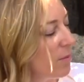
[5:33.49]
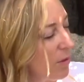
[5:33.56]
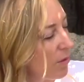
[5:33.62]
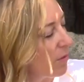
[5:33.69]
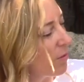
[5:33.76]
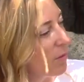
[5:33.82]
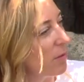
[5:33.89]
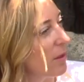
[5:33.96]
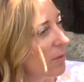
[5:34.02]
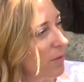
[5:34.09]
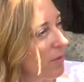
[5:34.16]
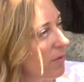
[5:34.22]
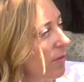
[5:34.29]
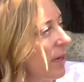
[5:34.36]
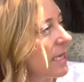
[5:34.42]
beautiful
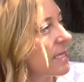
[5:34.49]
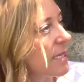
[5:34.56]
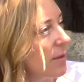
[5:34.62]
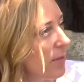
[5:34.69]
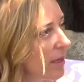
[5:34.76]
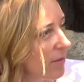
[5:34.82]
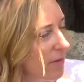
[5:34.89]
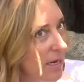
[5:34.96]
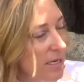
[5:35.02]
people finding me